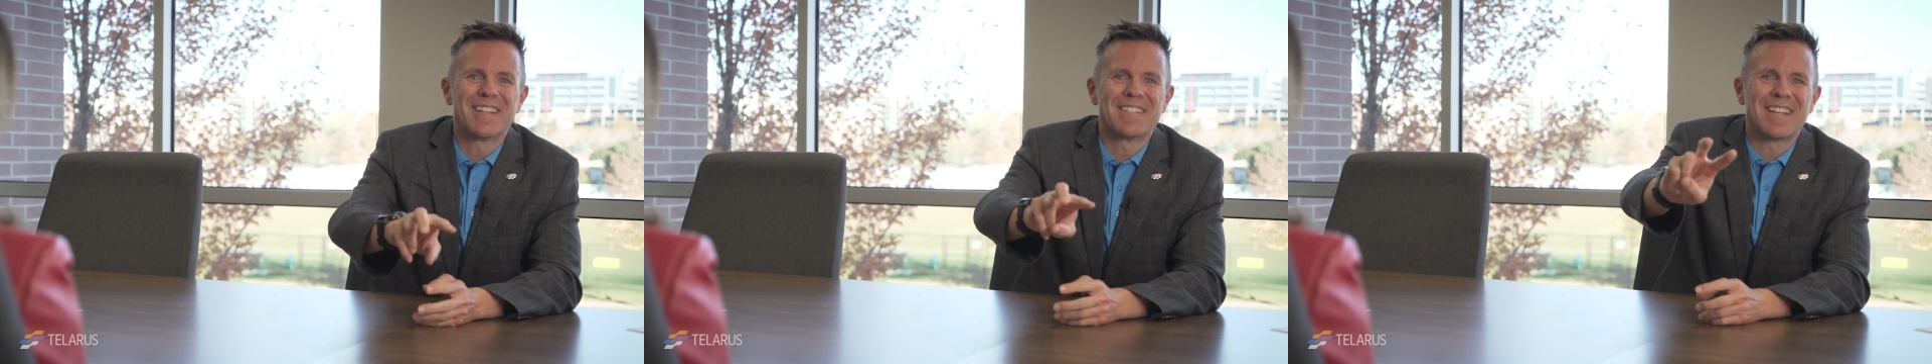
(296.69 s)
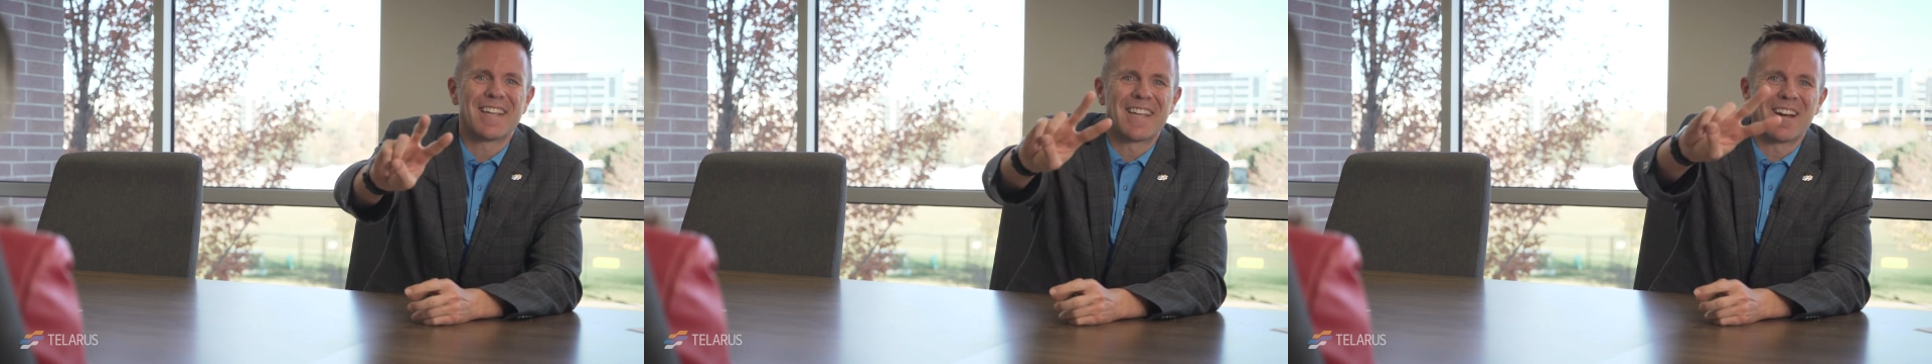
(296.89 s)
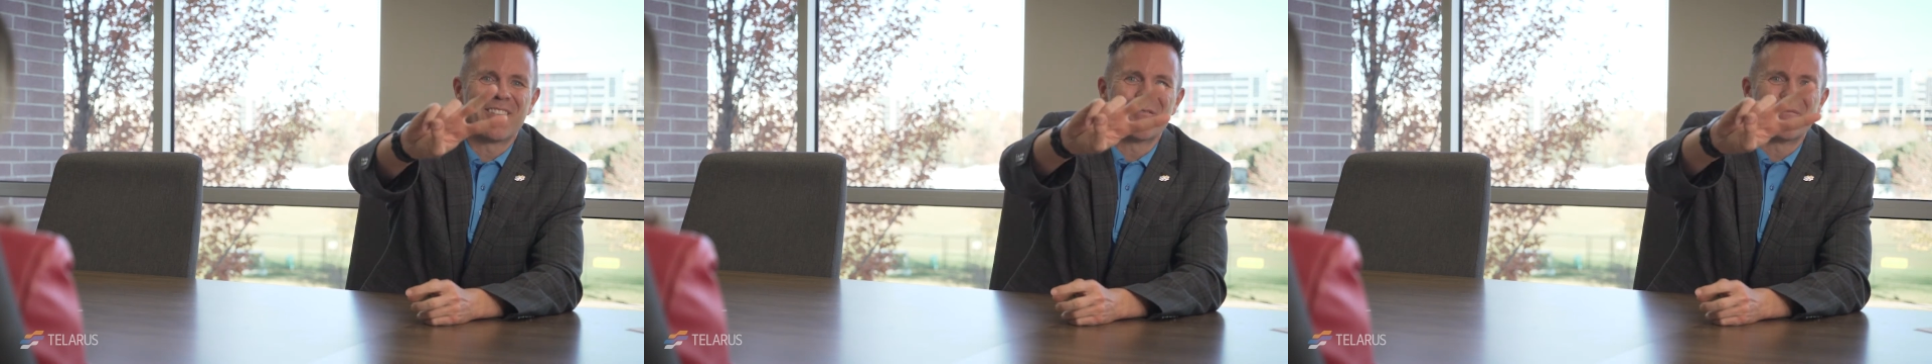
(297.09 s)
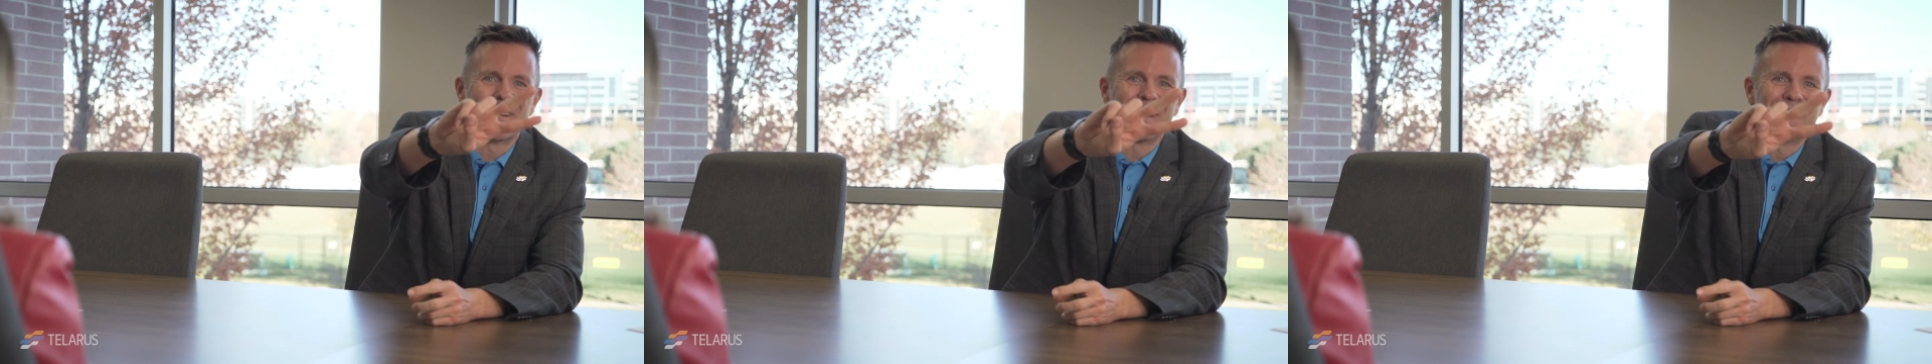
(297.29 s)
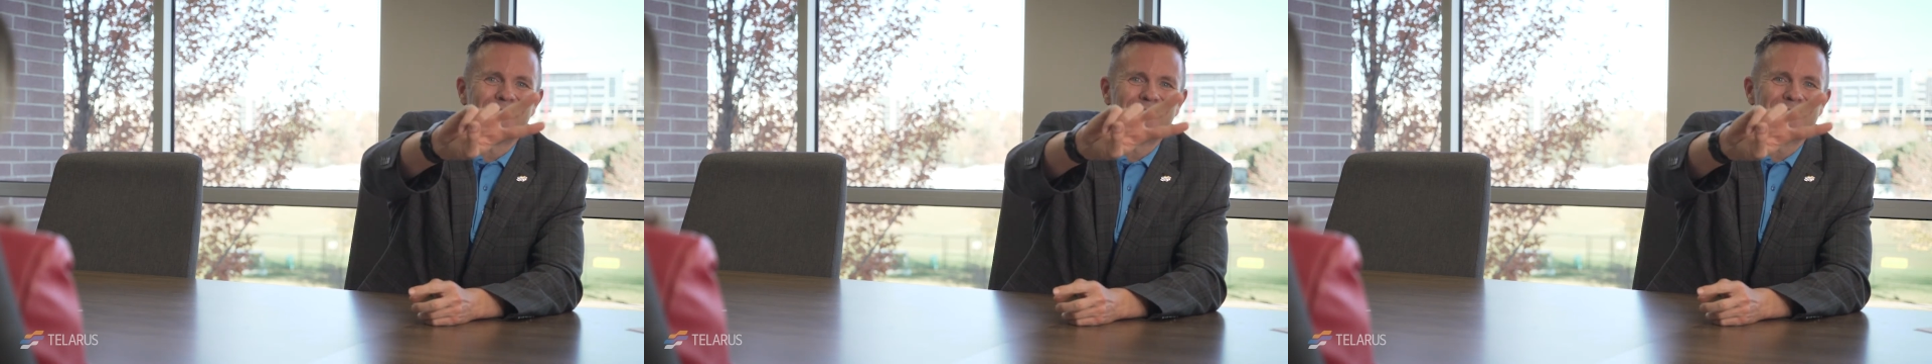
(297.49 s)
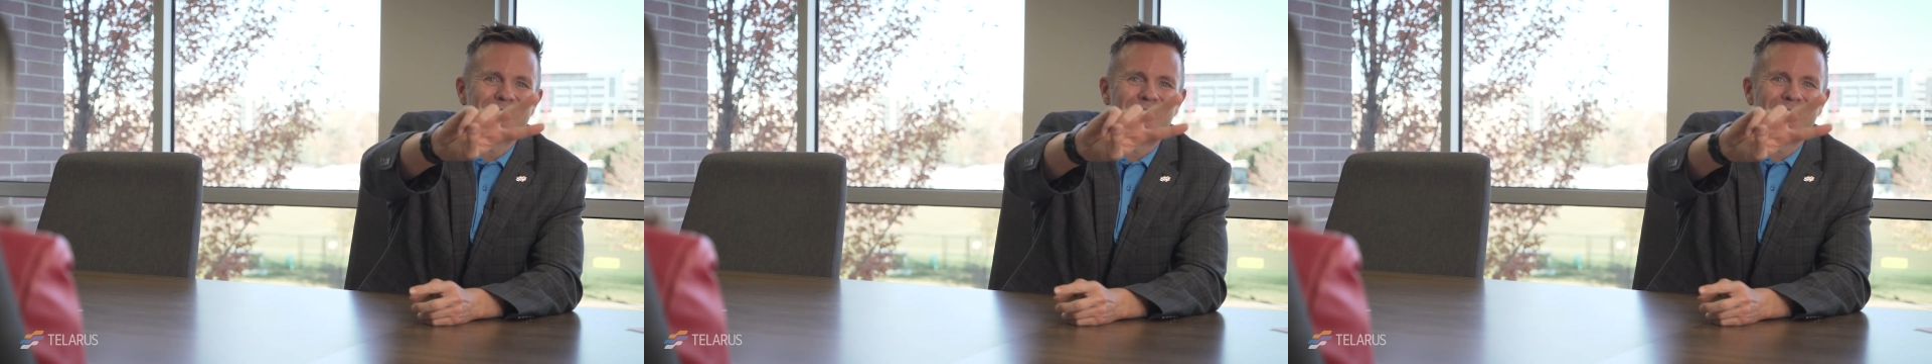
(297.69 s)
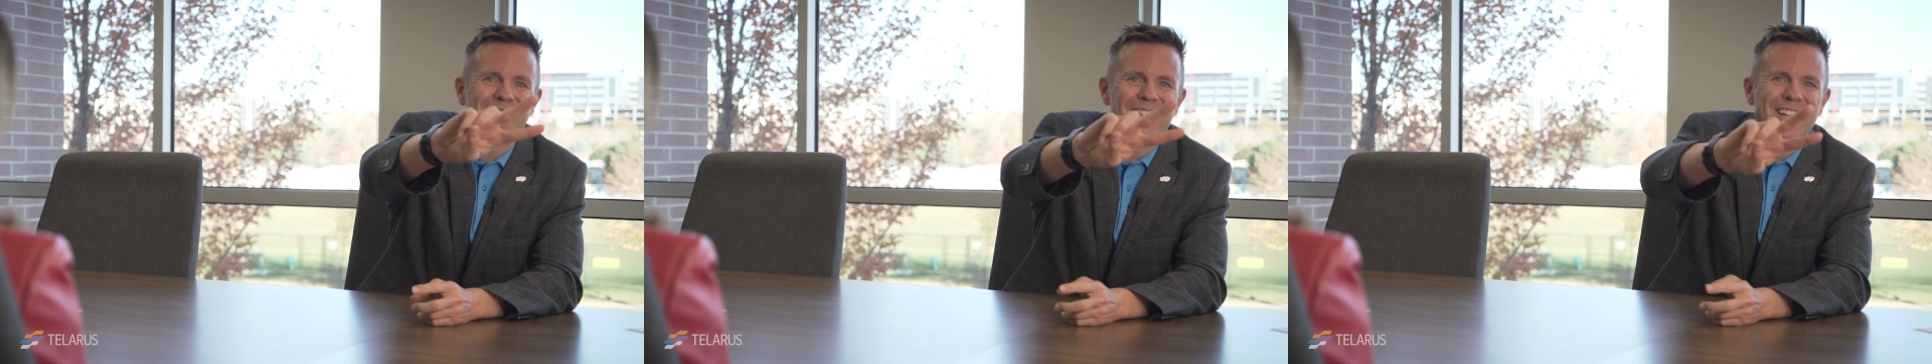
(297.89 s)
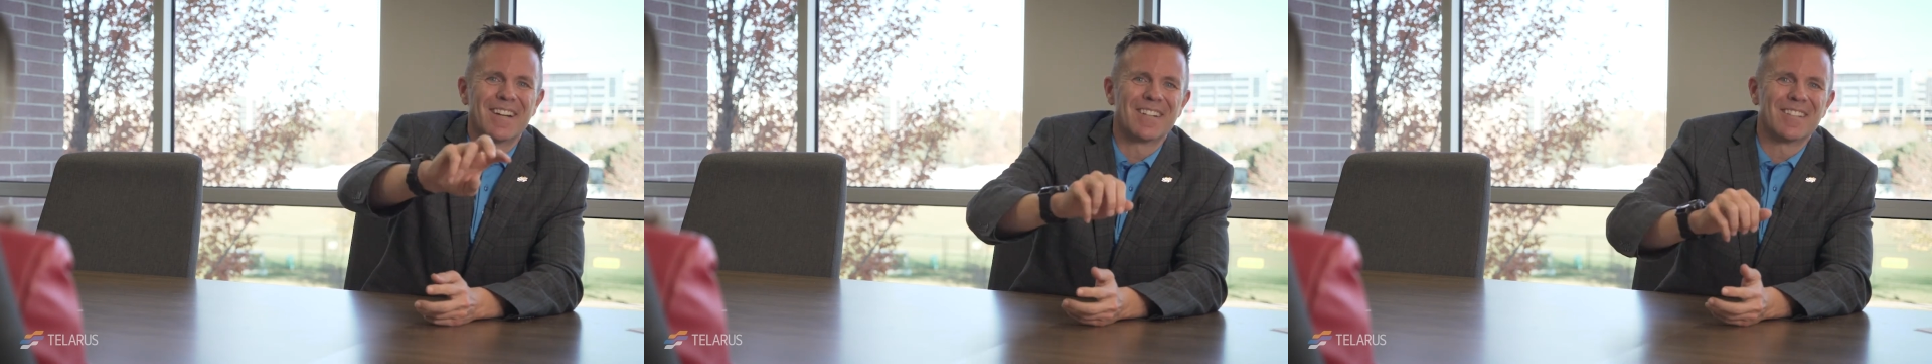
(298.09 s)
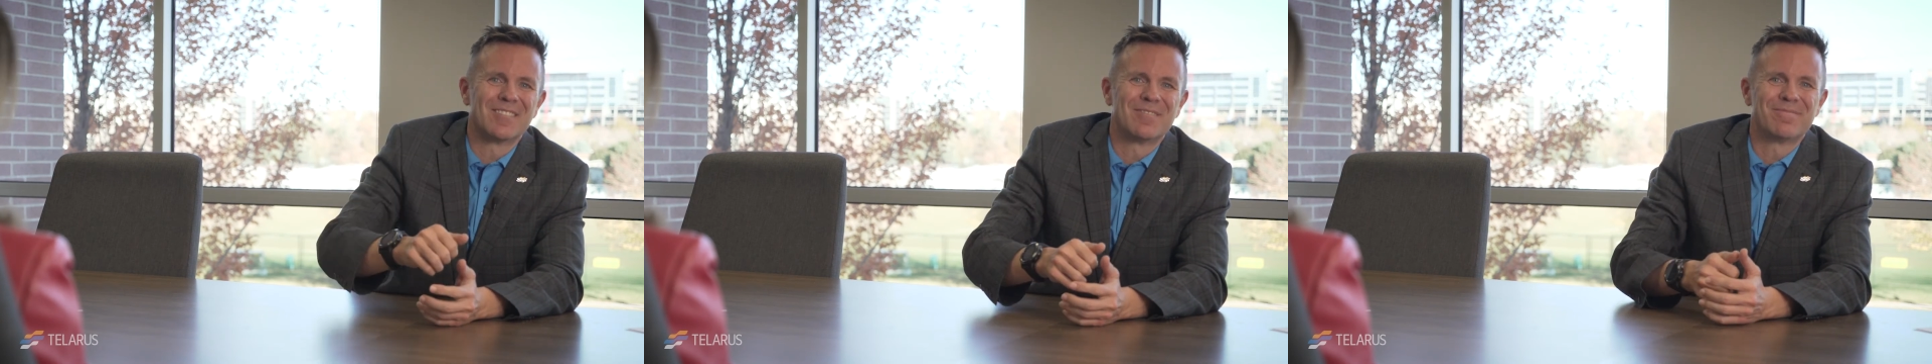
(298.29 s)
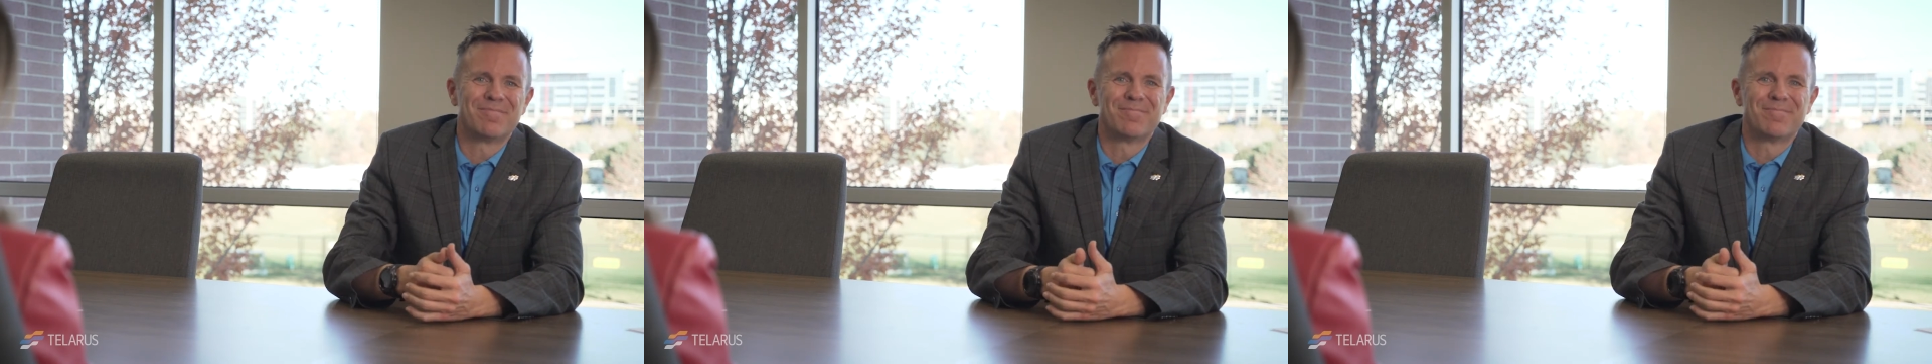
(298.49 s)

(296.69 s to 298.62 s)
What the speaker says: Take care, everybody. Talk to you later.